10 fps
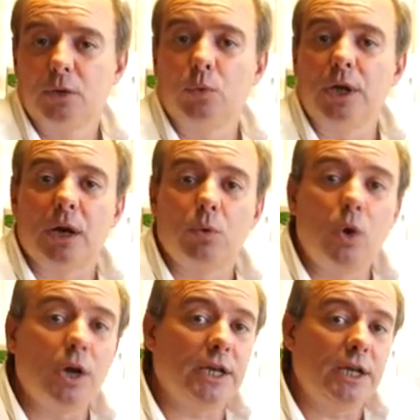We are
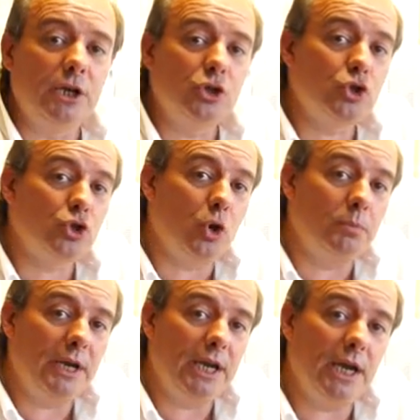working in so
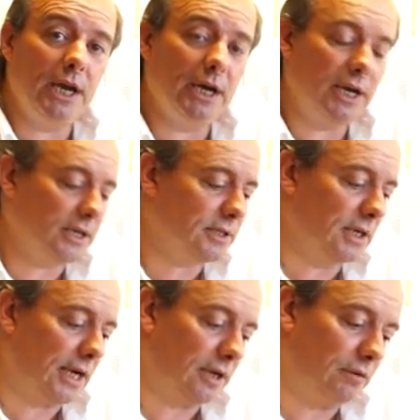many areas
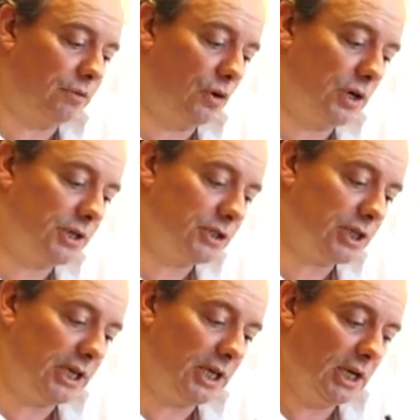like
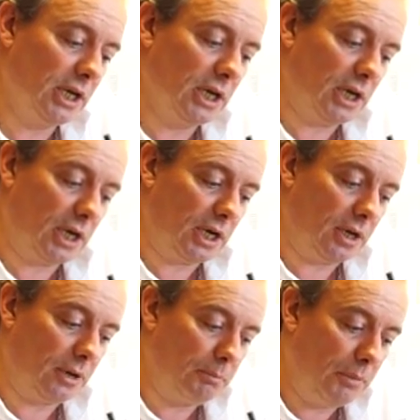forestry,
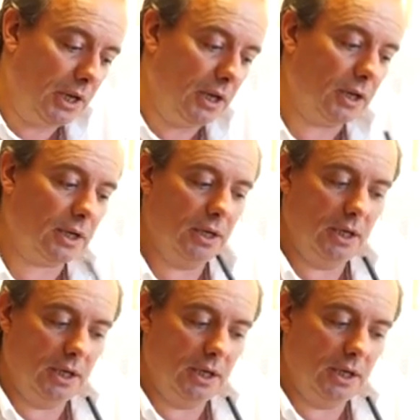milk,